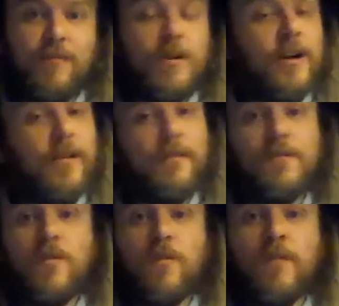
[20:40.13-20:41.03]
We're a
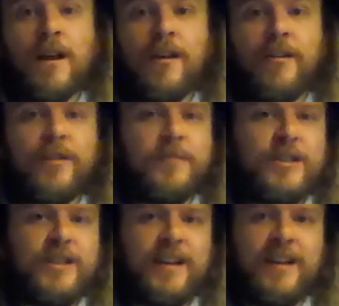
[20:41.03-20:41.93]
well-oiled
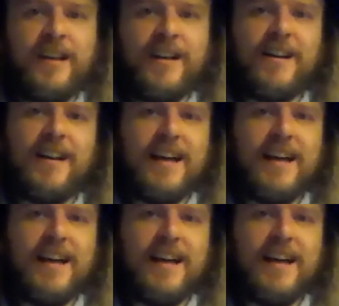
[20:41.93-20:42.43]
machine here